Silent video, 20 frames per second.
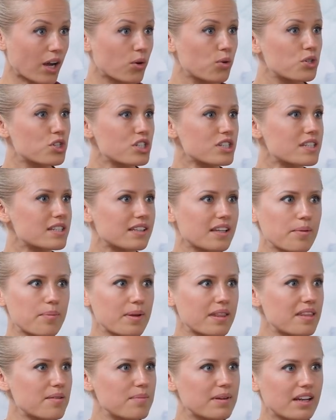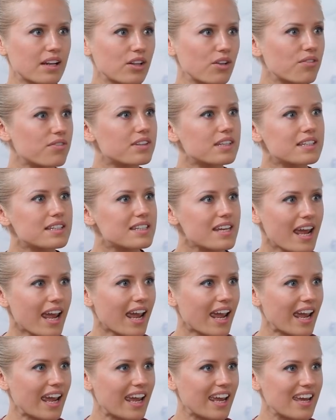I could just sleep in the middle of the
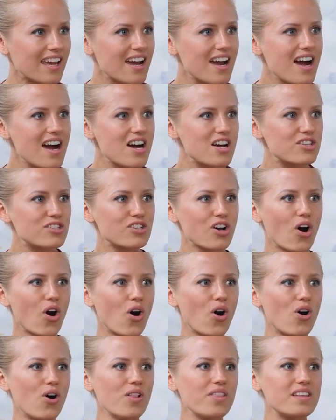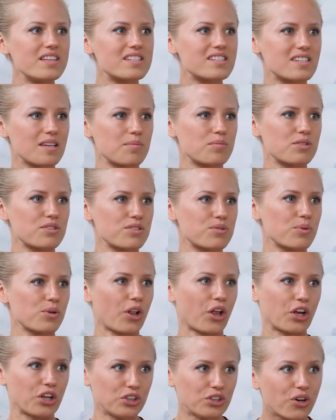day. So all the symptoms were
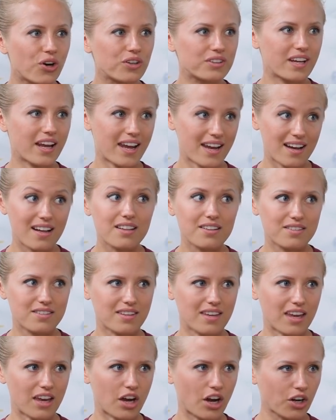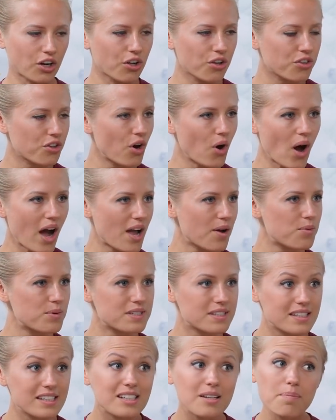like not healthy. And although I
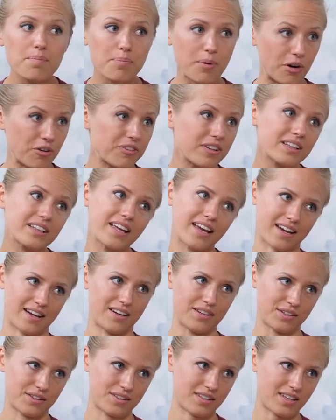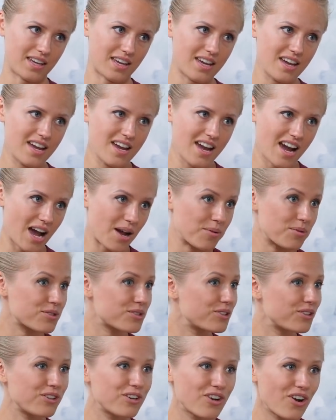was eating perfectly healthy, I was
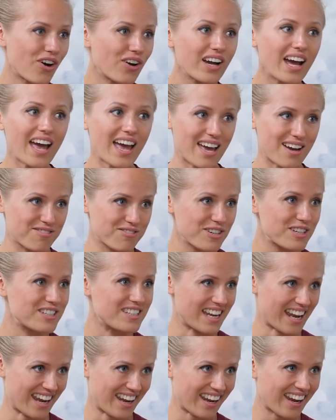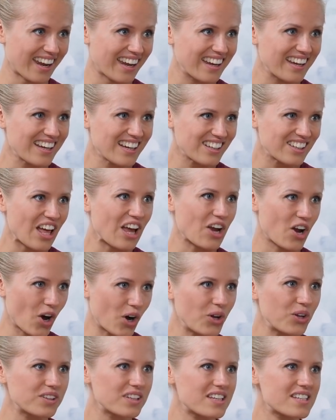doing yoga every day, like
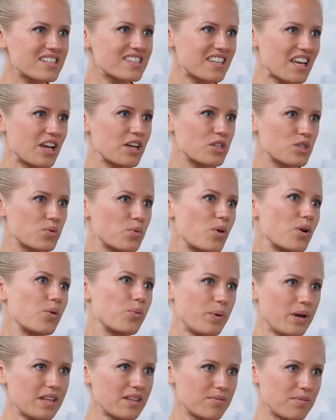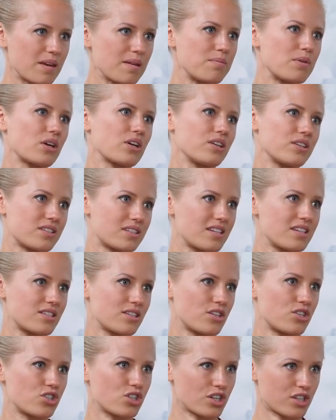all these things were with me because this
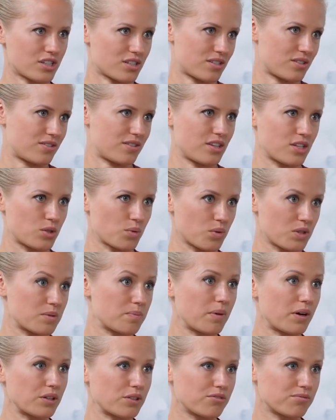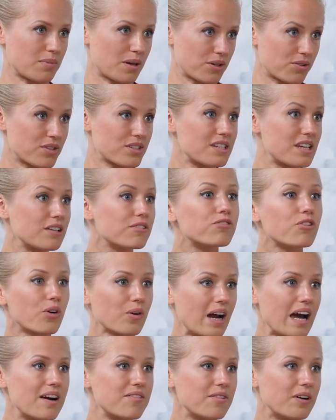was part of my routine
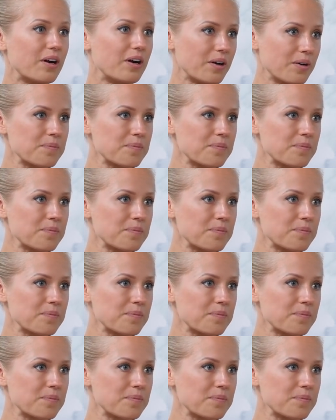forever.